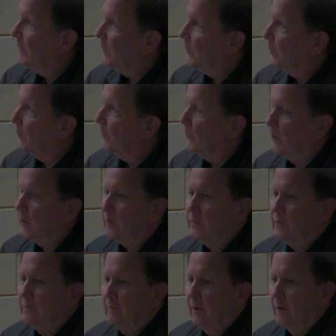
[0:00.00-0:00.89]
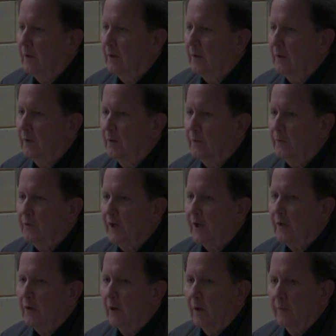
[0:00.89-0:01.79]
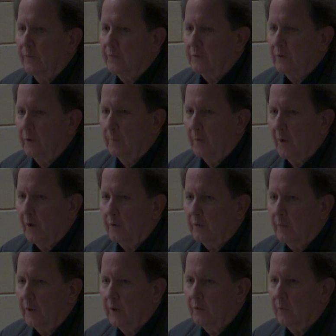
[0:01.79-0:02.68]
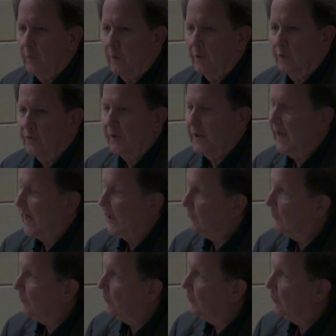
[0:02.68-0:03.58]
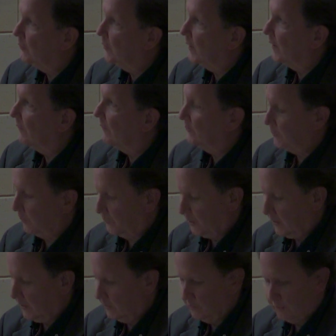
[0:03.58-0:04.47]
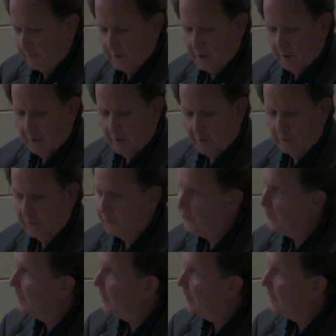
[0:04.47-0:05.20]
books, all takeoffs on Mark Twain's works. They actually do have some themes and characters.